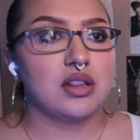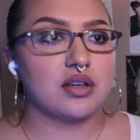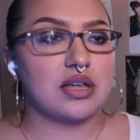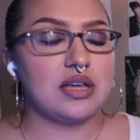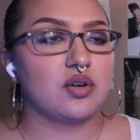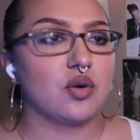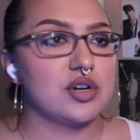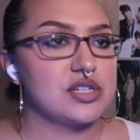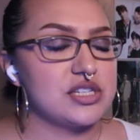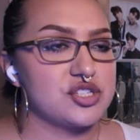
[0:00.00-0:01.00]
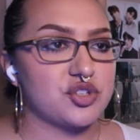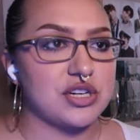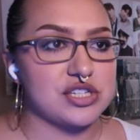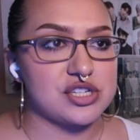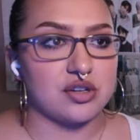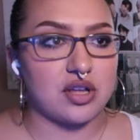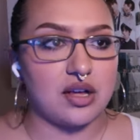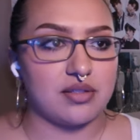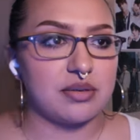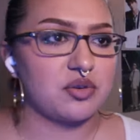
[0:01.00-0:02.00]
Looking gorgeous, traditional
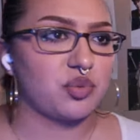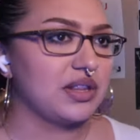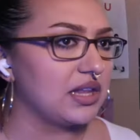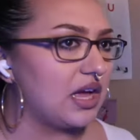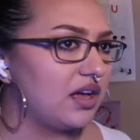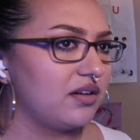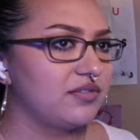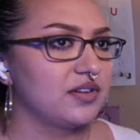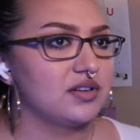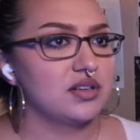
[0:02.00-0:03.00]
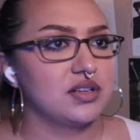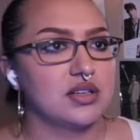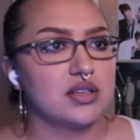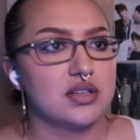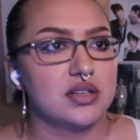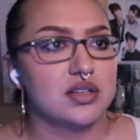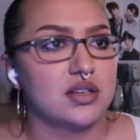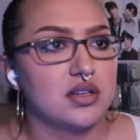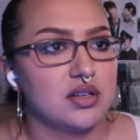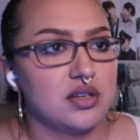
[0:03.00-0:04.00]
concept we love.
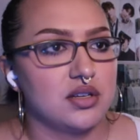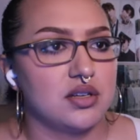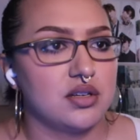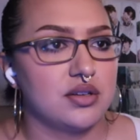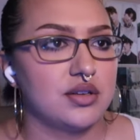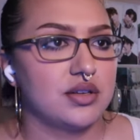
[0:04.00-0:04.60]
Who's